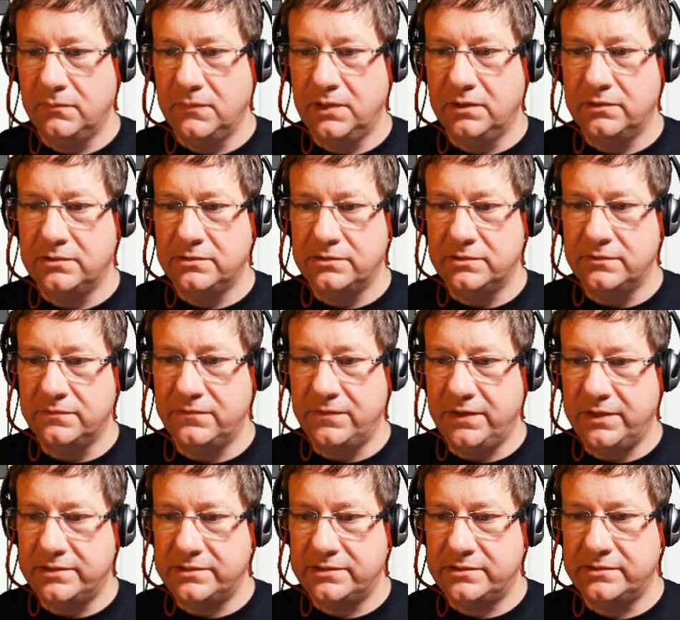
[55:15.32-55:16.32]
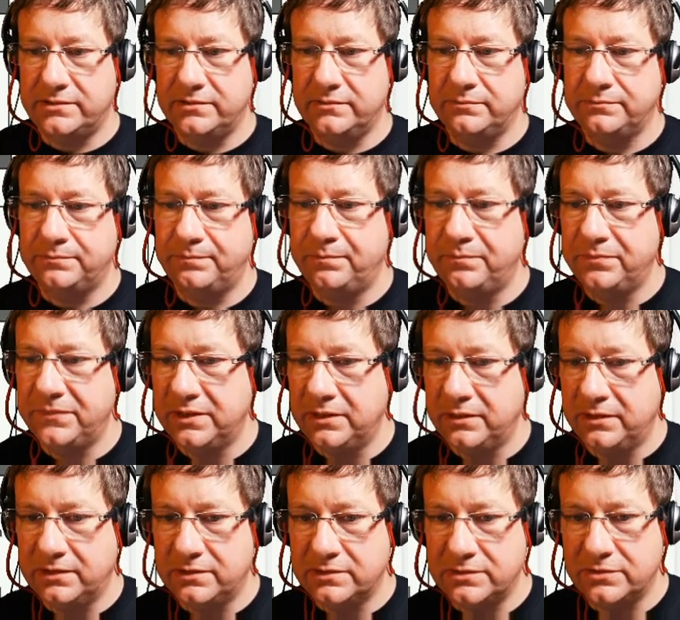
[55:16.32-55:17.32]
to the face.
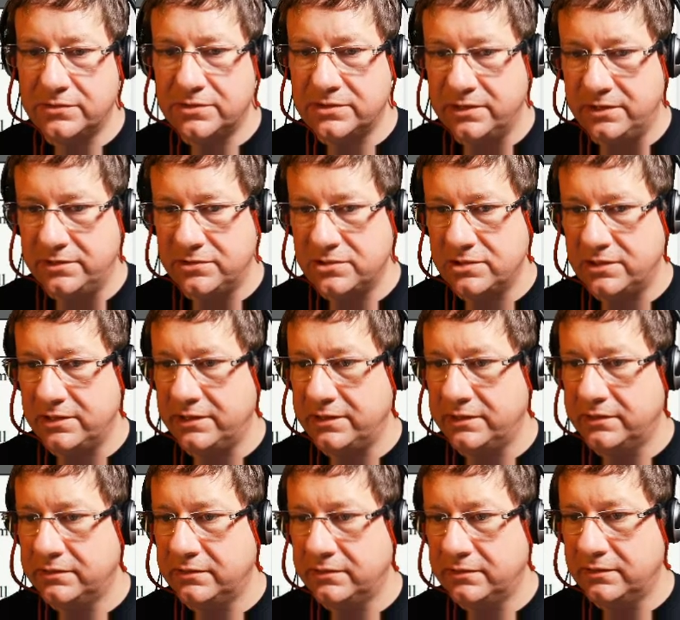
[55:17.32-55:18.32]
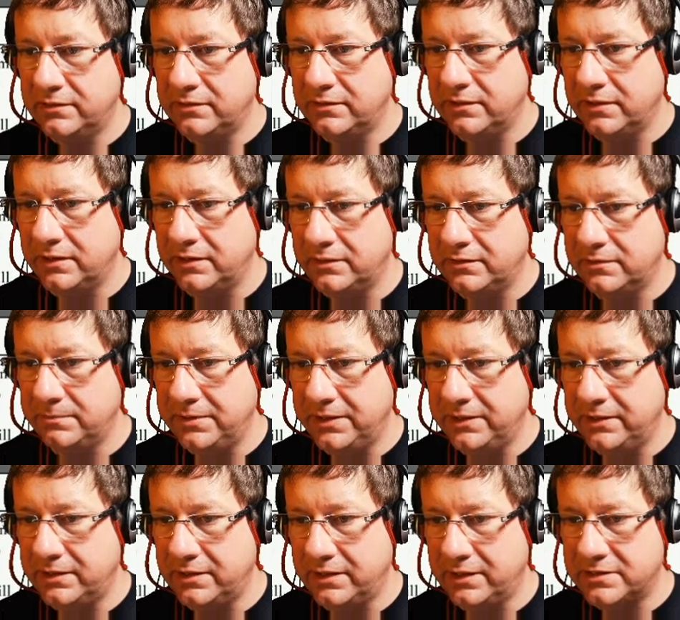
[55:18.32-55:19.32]
So essentially the pink
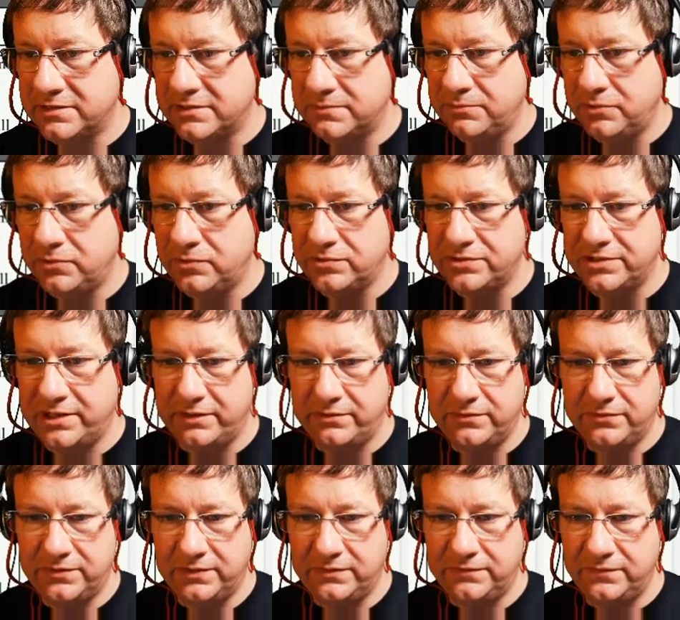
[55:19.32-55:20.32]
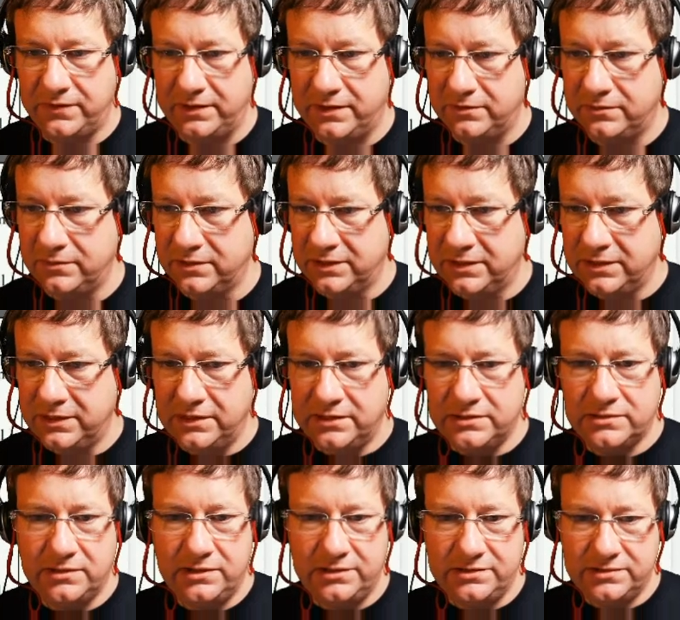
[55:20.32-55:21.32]
gas pulls out if they fail. So
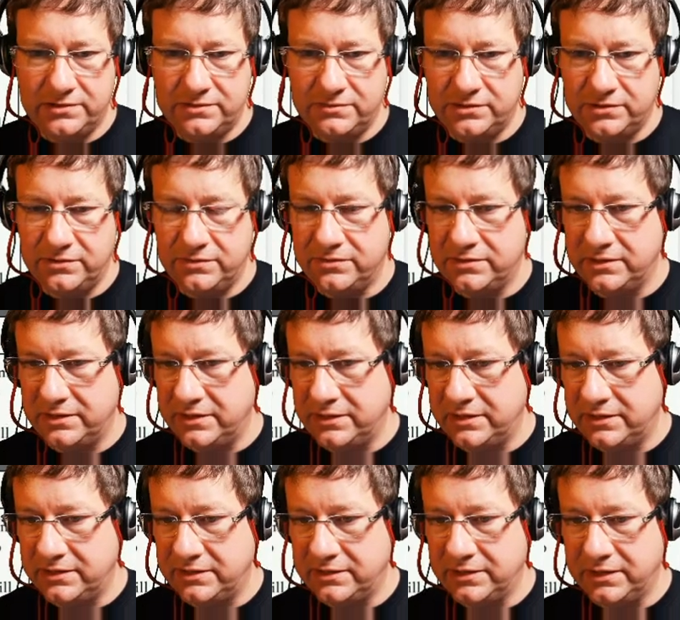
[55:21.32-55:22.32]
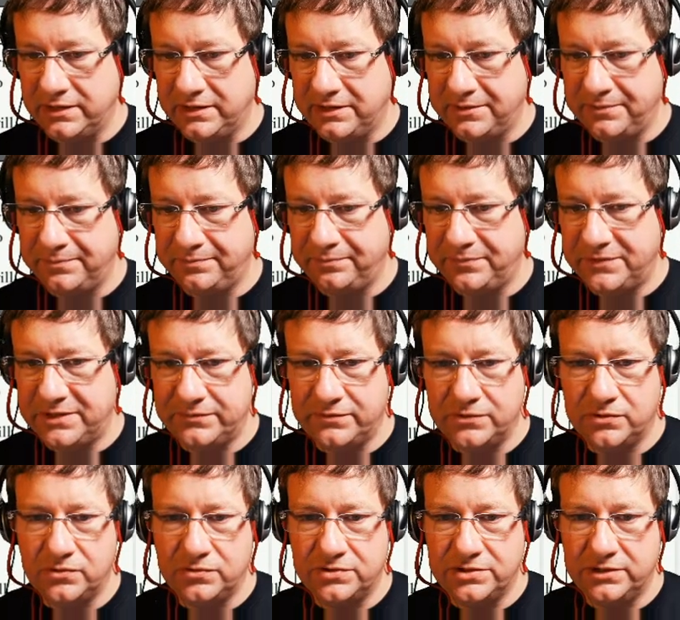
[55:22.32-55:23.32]
let's do the
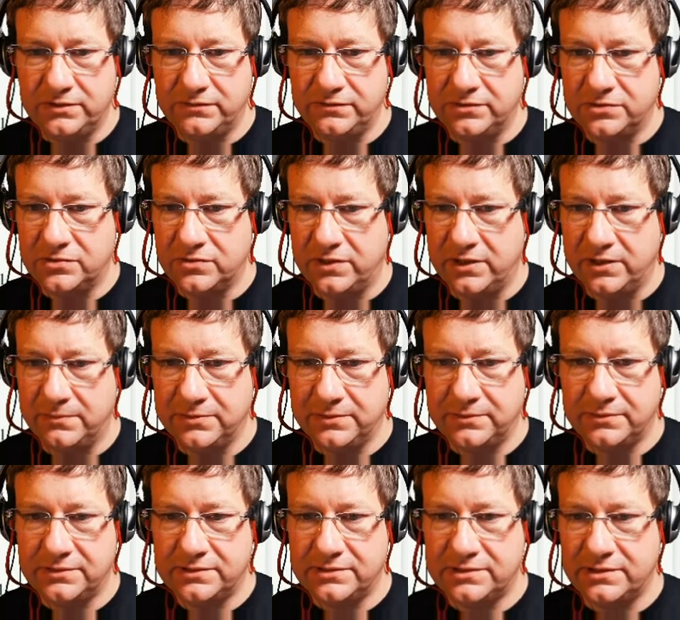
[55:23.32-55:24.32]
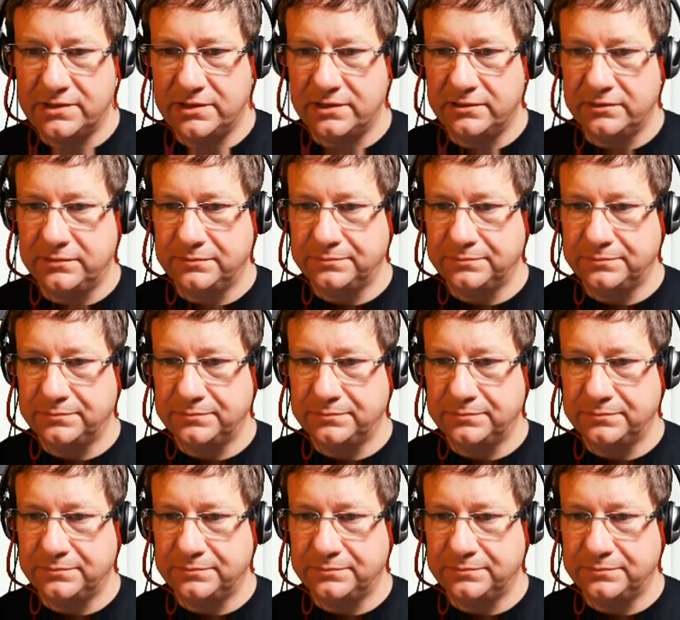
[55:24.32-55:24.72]
difficulty of the trap. So